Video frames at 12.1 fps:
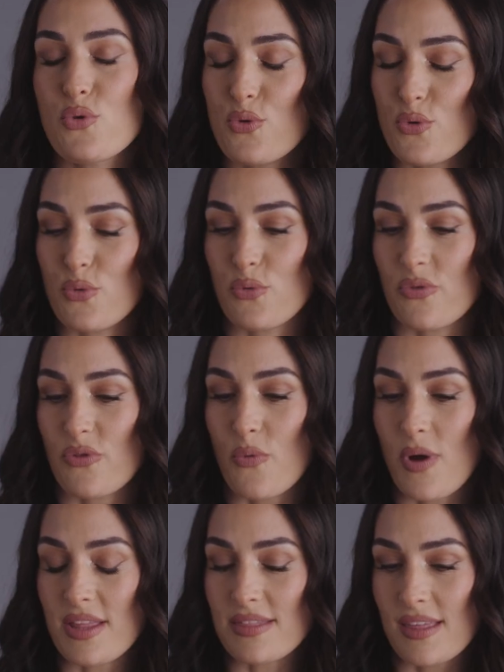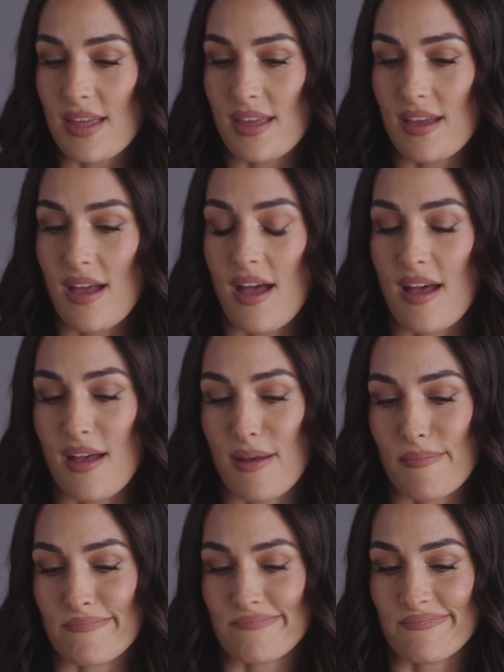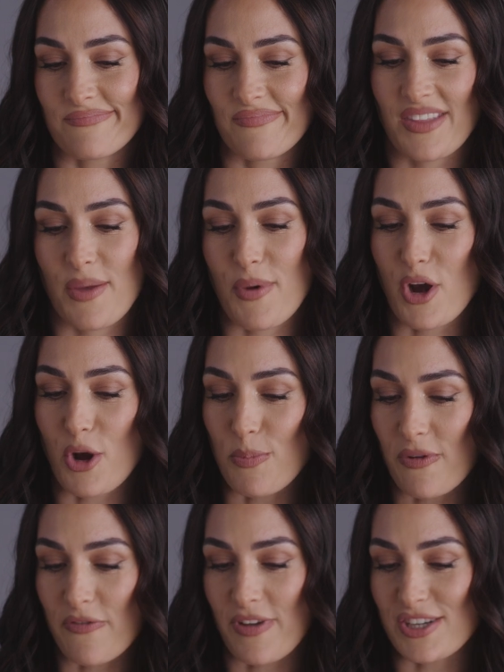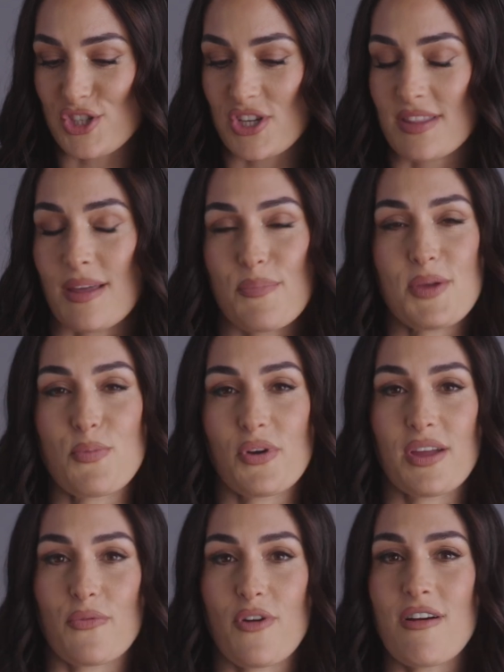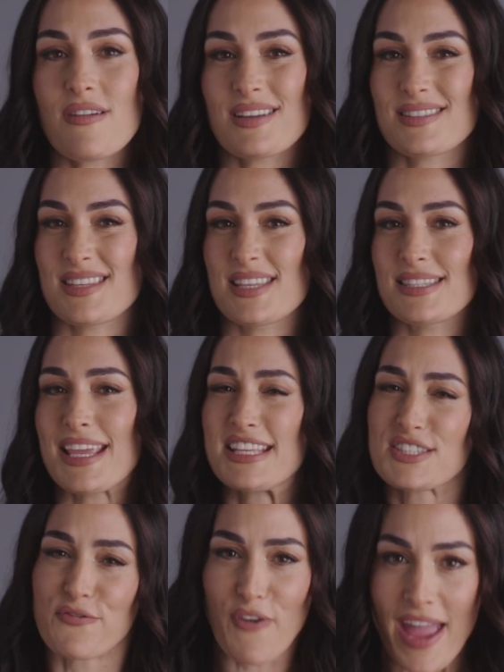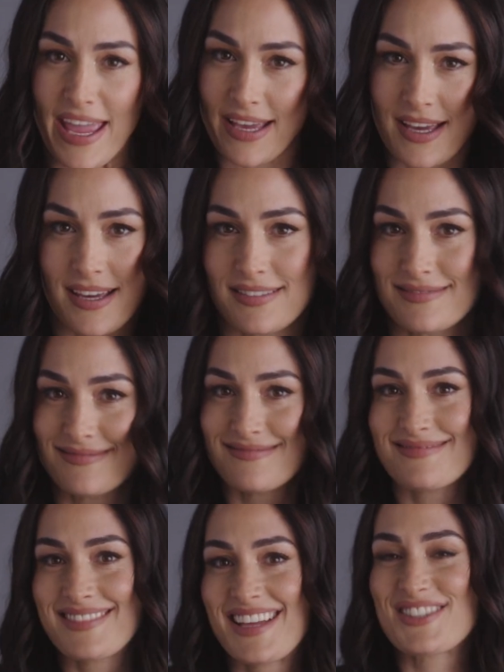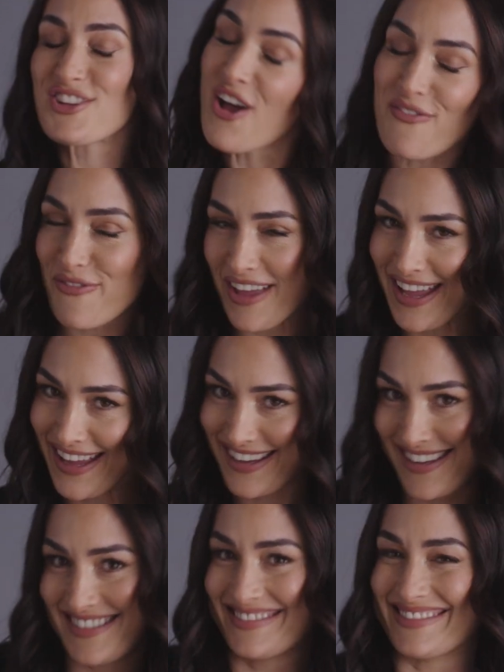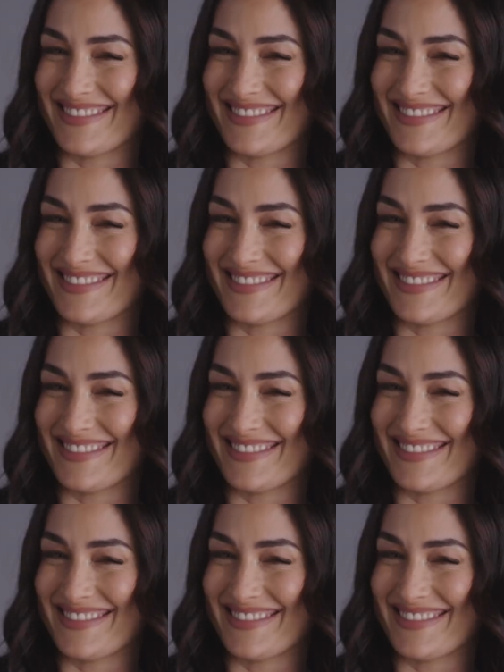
Ooh, the one thing about our profession that people get wrong is they say it's fake. It's not fake.